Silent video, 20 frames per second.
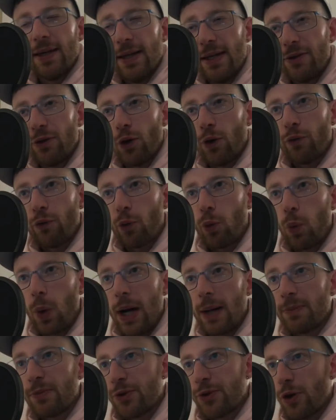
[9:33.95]
it
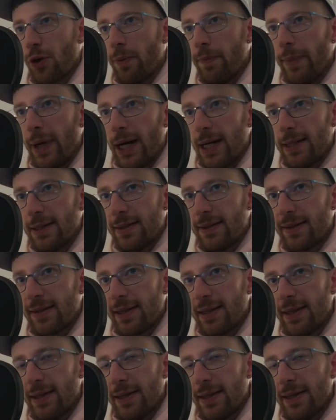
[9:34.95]
overwhelms your mind,